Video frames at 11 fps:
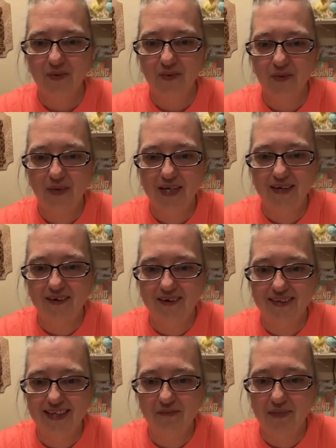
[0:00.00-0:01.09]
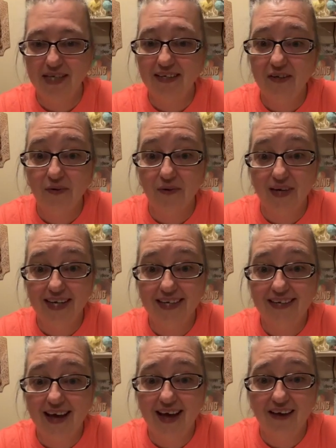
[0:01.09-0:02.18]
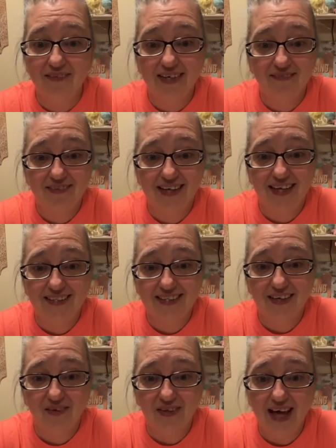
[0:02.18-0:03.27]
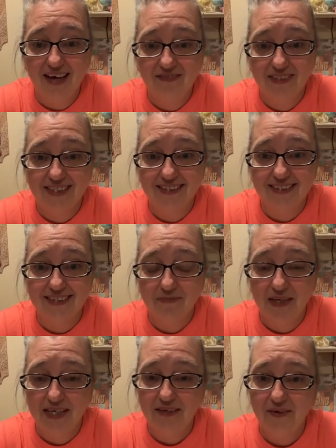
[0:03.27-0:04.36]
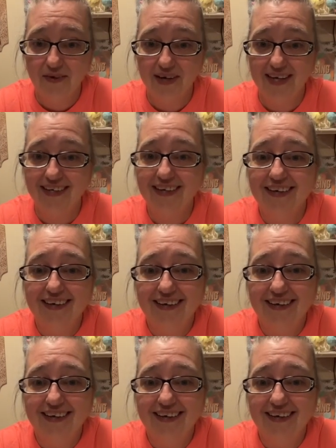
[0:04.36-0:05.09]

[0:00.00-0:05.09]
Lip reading: When we went on the meet and greet, I haven't even gotten to go live since the meet and greet.